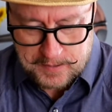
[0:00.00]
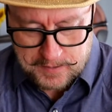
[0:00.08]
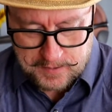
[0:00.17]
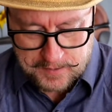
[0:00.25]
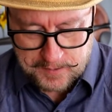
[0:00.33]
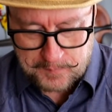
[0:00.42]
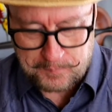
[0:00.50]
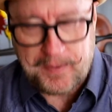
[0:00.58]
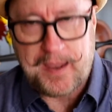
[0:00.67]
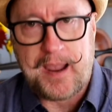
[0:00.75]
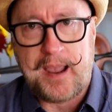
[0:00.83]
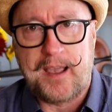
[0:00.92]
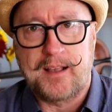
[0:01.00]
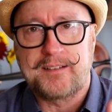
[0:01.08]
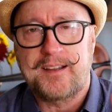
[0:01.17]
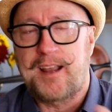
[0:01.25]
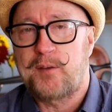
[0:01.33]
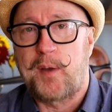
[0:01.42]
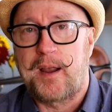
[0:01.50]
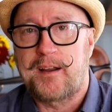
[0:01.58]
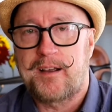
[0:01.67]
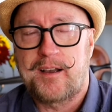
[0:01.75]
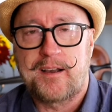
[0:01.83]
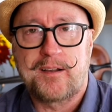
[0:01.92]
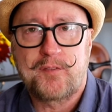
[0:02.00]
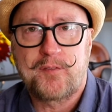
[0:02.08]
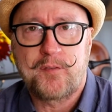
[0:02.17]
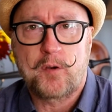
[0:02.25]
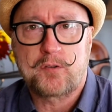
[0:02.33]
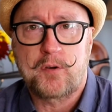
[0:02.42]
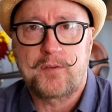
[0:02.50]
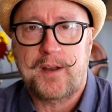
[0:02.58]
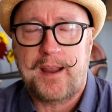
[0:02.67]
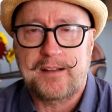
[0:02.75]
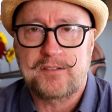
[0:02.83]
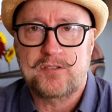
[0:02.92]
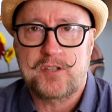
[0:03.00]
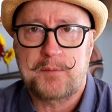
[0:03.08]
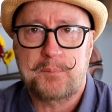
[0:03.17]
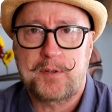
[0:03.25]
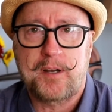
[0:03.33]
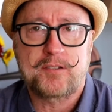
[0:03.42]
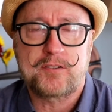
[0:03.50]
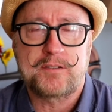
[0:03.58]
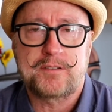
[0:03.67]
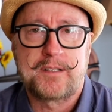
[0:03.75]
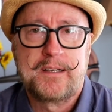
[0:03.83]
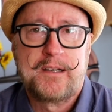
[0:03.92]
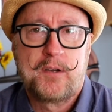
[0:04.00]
And anyway, folks over at Hanson Chien Productions